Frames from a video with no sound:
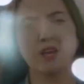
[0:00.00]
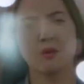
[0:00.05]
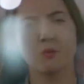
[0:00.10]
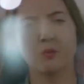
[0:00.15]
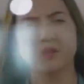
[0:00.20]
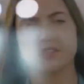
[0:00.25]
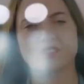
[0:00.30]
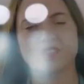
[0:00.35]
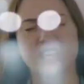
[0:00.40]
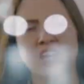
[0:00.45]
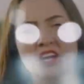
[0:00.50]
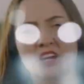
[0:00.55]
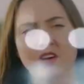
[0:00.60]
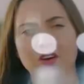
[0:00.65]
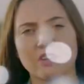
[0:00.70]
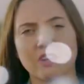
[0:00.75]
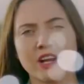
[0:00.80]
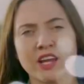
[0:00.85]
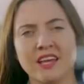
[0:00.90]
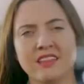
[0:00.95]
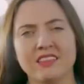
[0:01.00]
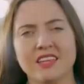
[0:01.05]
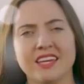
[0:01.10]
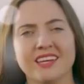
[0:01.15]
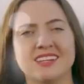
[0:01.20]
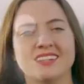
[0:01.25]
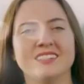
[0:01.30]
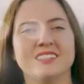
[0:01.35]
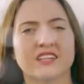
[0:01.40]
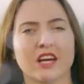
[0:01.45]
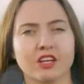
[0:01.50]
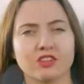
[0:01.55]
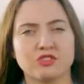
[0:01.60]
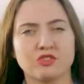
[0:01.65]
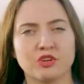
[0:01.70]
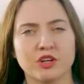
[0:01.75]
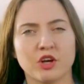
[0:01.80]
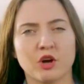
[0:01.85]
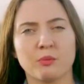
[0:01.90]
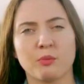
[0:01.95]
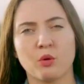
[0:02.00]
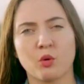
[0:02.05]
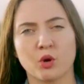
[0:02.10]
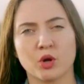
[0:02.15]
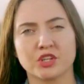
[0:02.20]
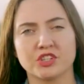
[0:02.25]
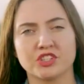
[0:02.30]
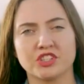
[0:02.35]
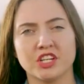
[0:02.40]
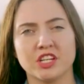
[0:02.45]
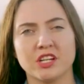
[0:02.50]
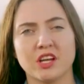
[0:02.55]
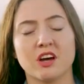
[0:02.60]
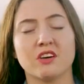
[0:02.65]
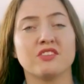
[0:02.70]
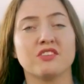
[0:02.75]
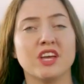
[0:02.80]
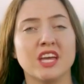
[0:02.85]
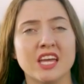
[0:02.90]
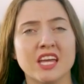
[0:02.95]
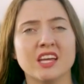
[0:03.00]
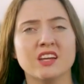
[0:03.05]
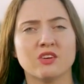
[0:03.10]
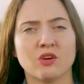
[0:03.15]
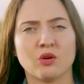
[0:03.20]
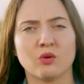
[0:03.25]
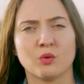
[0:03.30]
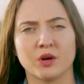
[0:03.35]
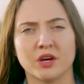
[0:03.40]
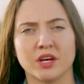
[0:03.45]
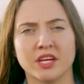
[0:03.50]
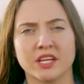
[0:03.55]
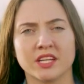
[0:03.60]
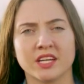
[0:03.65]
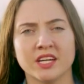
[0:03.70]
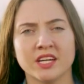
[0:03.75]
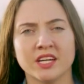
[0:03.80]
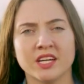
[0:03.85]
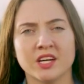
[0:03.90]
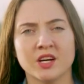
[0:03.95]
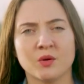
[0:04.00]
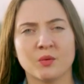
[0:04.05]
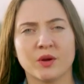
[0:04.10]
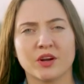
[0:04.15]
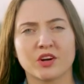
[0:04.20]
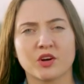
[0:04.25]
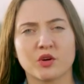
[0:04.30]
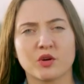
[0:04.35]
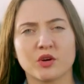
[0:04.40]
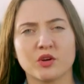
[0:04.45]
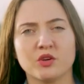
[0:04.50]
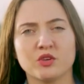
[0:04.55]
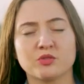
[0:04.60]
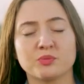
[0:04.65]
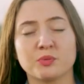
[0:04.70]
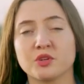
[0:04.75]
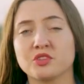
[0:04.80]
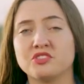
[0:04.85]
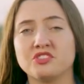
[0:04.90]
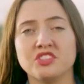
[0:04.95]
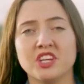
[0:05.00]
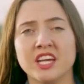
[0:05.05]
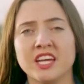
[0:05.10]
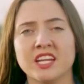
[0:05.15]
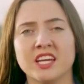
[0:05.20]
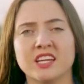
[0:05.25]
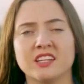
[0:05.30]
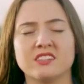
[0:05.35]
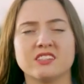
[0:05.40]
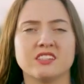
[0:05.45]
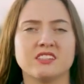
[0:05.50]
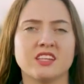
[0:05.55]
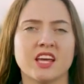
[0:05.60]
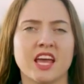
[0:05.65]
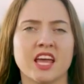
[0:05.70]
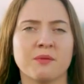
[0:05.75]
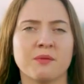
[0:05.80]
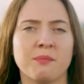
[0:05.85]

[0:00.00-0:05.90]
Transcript: It was here in the industrial portion of Inglewood where Cruz proceeded to take